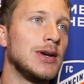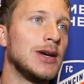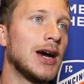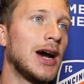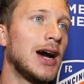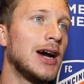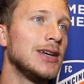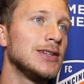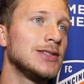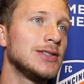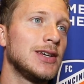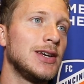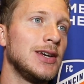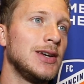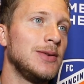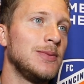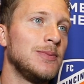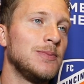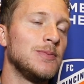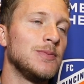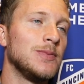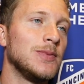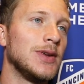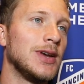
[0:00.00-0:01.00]
Guys
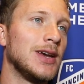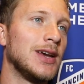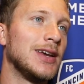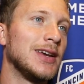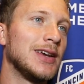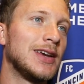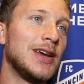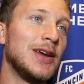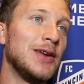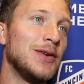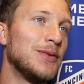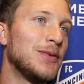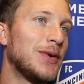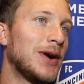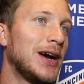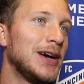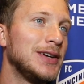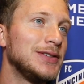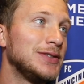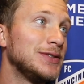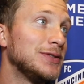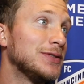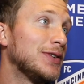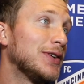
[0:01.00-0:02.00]
can
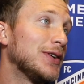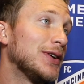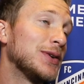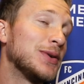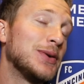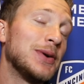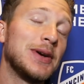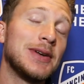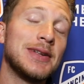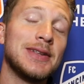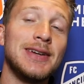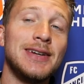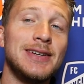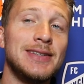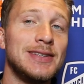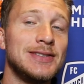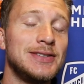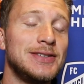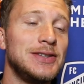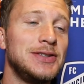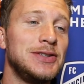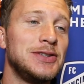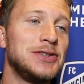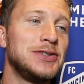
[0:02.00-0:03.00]
rise and fall quickly in
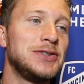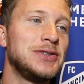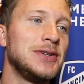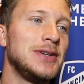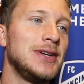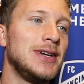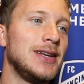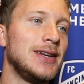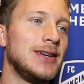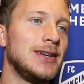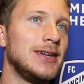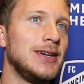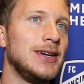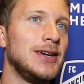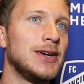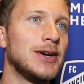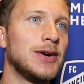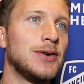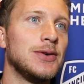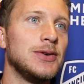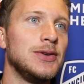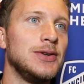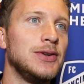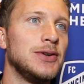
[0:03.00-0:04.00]
this industry, and you
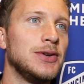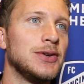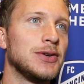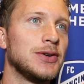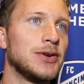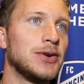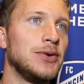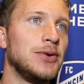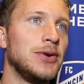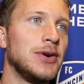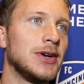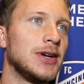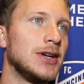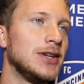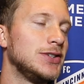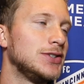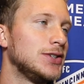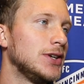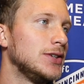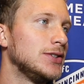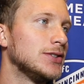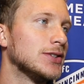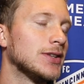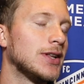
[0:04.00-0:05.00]
know your career can
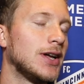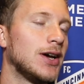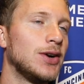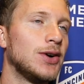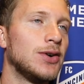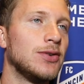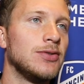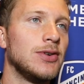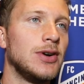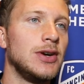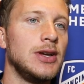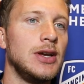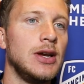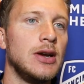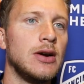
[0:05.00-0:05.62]
change a lot over a